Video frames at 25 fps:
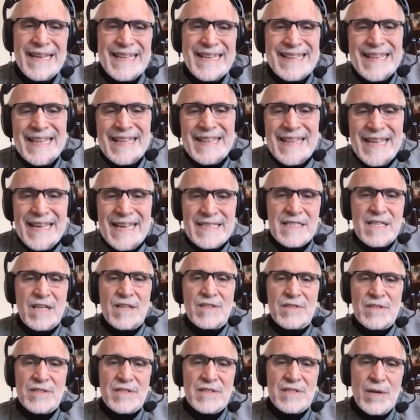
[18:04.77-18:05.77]
And then that
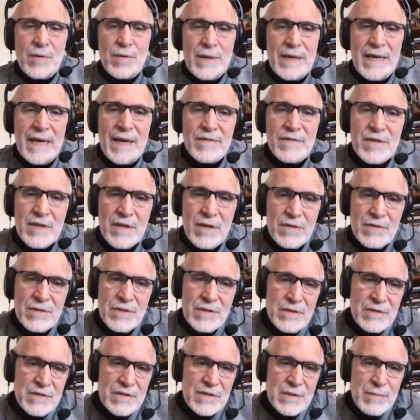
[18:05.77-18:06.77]
tells us that we have to go
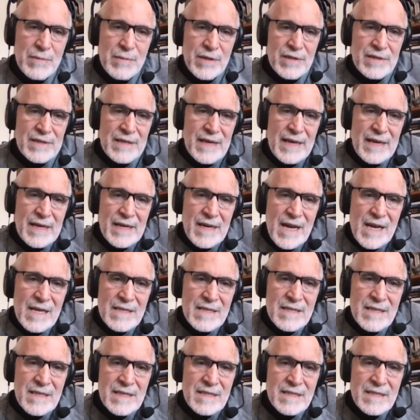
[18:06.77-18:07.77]
do some other
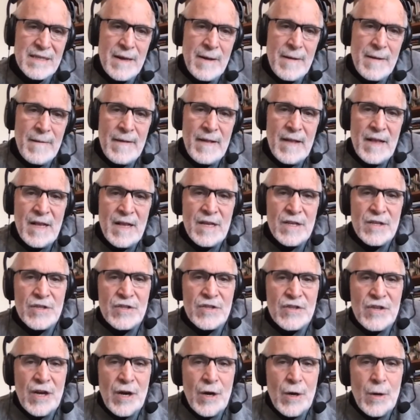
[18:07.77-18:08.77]
diagnostics.
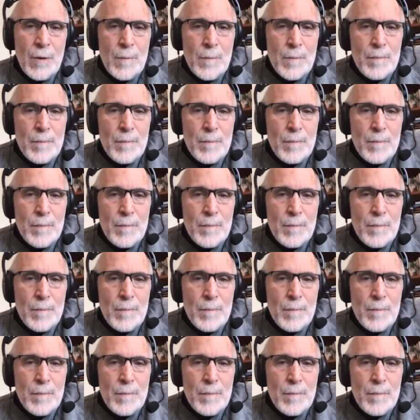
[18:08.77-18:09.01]
So